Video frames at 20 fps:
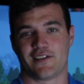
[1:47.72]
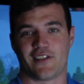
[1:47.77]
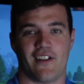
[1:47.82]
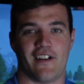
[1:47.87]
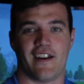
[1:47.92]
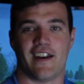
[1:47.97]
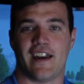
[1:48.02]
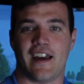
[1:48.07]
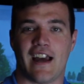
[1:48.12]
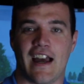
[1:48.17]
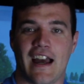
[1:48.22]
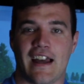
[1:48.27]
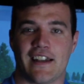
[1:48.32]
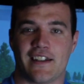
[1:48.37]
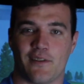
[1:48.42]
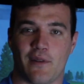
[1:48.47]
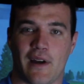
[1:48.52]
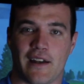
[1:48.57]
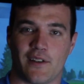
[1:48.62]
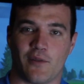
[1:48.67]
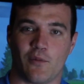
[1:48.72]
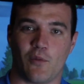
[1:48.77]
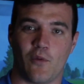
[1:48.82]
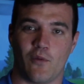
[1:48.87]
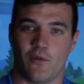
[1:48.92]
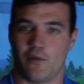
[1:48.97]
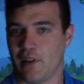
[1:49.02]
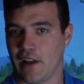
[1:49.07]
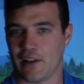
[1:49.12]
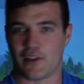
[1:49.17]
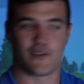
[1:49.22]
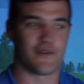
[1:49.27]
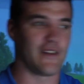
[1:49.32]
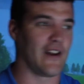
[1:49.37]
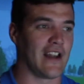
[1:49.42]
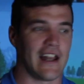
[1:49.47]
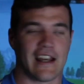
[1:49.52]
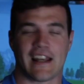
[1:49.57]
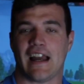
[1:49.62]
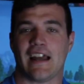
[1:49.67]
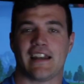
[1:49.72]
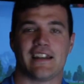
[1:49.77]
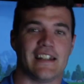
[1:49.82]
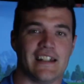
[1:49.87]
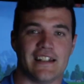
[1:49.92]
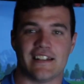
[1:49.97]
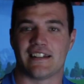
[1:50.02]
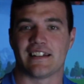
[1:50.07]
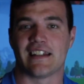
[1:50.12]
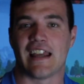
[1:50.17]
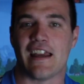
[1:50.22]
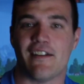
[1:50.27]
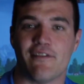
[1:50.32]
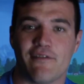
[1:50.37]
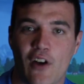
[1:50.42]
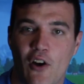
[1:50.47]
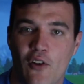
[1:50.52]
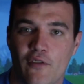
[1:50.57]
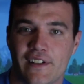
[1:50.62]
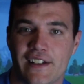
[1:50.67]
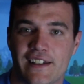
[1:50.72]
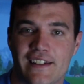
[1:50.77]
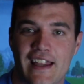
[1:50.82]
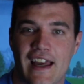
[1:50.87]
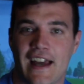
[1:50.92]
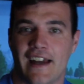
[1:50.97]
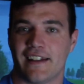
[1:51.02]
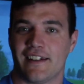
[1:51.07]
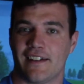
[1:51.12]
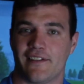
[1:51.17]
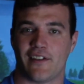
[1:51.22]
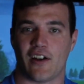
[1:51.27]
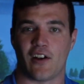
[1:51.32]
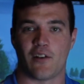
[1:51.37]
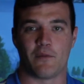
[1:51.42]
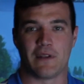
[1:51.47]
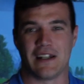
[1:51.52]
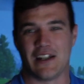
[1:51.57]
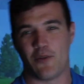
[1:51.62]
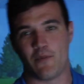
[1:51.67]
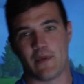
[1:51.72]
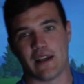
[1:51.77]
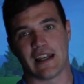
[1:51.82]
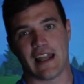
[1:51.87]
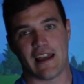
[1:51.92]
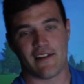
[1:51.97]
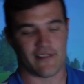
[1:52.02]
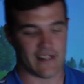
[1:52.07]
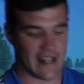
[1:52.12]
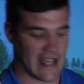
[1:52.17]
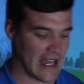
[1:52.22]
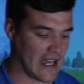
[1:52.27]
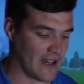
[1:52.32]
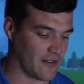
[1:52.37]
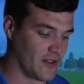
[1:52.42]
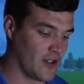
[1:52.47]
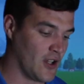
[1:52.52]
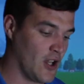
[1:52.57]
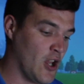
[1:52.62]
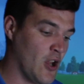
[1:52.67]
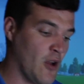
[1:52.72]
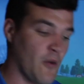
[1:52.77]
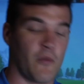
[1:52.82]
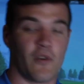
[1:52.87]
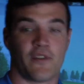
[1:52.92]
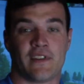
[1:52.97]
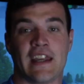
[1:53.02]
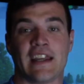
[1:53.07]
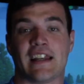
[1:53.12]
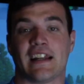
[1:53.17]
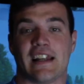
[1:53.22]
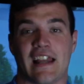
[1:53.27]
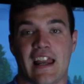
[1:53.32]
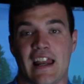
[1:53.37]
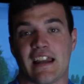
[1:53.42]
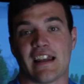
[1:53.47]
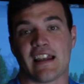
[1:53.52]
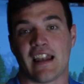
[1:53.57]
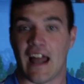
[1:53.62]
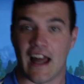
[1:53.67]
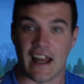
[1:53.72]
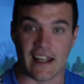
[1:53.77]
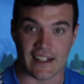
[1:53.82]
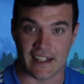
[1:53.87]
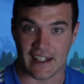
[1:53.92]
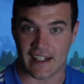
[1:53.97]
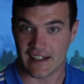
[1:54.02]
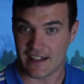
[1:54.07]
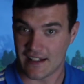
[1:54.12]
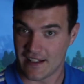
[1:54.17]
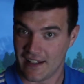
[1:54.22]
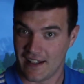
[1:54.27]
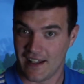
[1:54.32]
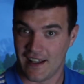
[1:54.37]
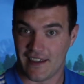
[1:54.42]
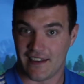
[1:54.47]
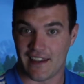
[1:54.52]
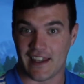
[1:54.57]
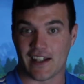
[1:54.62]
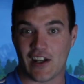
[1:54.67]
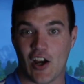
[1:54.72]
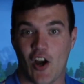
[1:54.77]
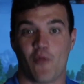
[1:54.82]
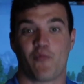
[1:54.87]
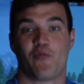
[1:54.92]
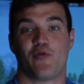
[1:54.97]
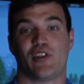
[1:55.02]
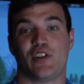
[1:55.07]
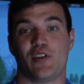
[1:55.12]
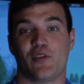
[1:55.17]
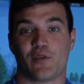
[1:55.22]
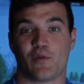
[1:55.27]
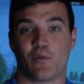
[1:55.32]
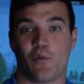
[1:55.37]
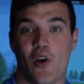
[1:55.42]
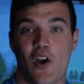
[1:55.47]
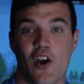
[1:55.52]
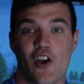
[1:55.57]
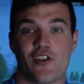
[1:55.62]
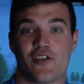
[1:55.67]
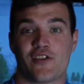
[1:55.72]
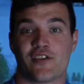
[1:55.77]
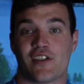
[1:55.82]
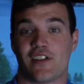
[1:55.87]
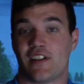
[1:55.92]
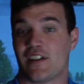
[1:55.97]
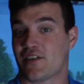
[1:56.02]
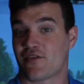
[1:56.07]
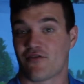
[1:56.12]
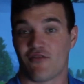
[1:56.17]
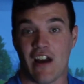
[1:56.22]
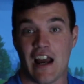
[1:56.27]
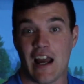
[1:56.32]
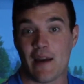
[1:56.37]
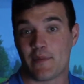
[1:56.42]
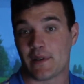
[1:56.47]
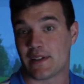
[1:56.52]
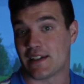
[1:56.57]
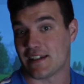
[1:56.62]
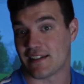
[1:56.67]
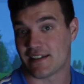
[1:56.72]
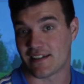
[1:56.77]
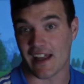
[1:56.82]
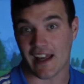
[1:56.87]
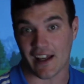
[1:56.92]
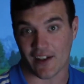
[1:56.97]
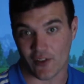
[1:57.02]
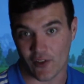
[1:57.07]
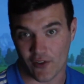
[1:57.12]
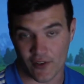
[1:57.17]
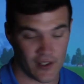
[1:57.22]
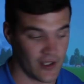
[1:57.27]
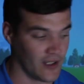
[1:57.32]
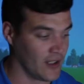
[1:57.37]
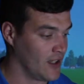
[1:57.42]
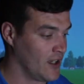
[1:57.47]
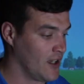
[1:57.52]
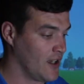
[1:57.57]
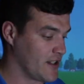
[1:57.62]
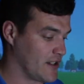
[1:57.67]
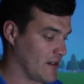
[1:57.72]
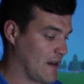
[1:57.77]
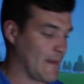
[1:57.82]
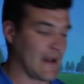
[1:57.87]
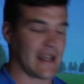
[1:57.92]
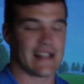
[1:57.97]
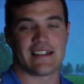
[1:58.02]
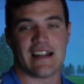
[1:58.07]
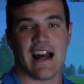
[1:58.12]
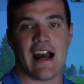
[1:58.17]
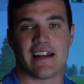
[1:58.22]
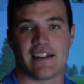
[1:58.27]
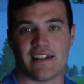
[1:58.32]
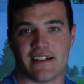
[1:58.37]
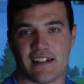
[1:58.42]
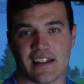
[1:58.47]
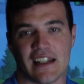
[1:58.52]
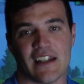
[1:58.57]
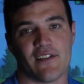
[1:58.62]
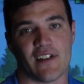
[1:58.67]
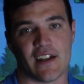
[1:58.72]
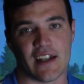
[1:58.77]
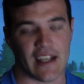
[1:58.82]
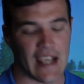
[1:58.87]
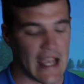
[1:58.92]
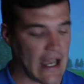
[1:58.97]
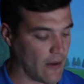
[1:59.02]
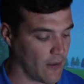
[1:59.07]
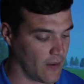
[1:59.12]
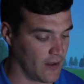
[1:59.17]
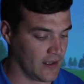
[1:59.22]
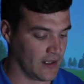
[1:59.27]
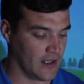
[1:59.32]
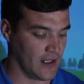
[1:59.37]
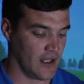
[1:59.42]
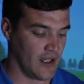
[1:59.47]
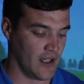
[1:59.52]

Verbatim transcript: Sorry, I had to add a, I just felt like I needed to get involved in that. I felt a little bit left out. But they clearly like it. They can't produce words to describe it, it's that good. So I'm excited to give it a go.